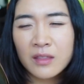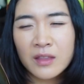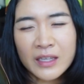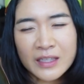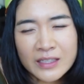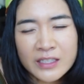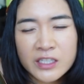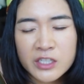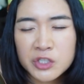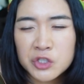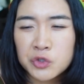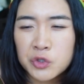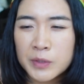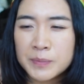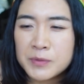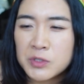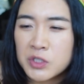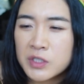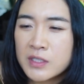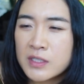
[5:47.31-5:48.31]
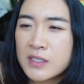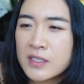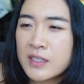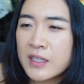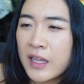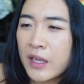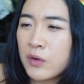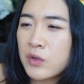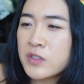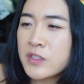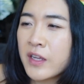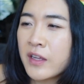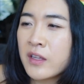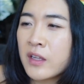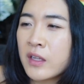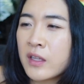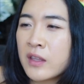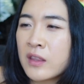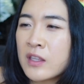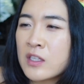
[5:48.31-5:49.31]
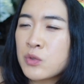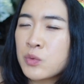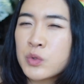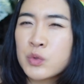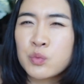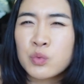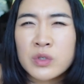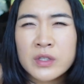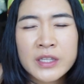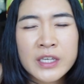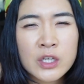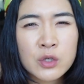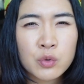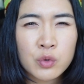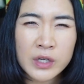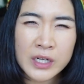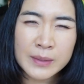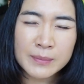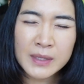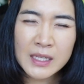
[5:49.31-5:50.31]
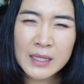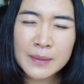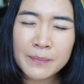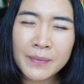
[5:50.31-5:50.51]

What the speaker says: In the descriptions, they said this was really creamy,